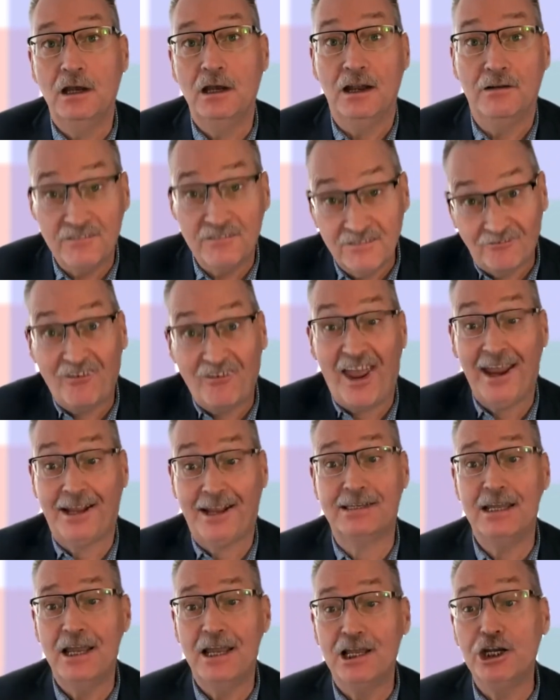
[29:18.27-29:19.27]
In
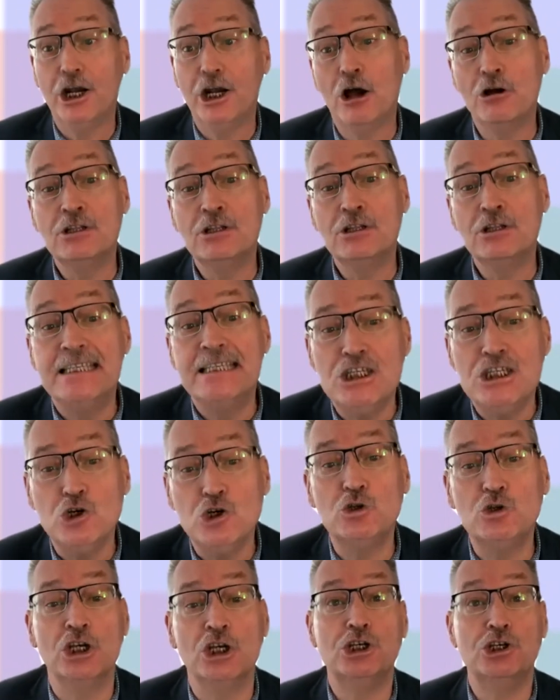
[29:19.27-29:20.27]
fact, you know,
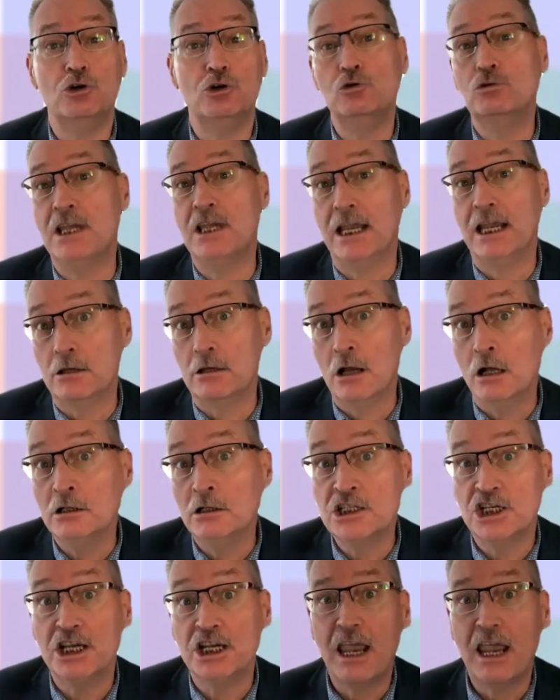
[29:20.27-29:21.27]
new digital
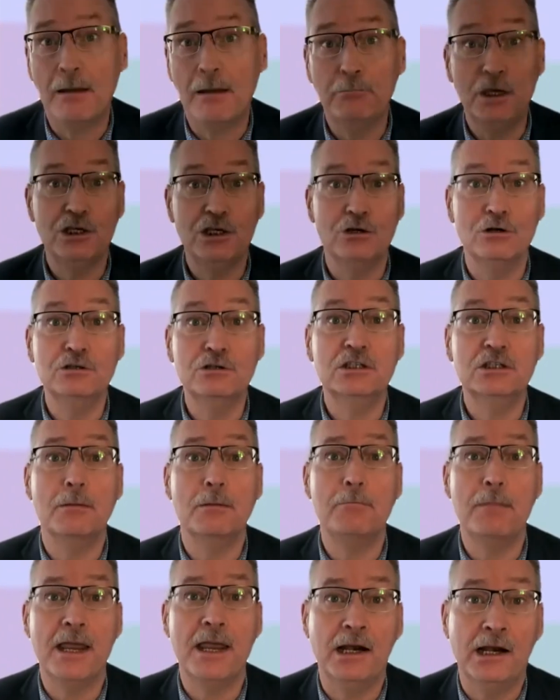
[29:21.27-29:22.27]
technology can be used to
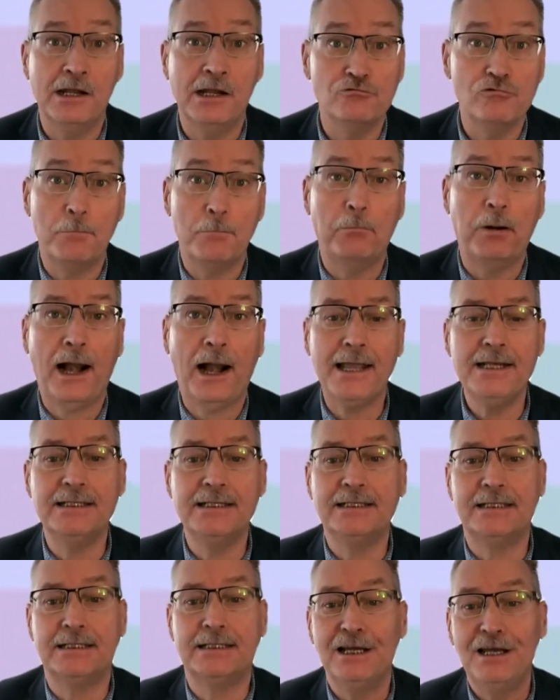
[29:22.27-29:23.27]
merely
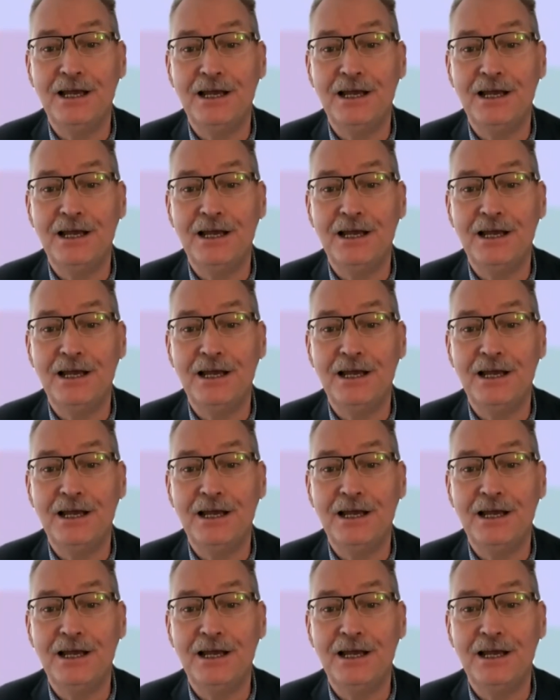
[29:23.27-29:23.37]
replace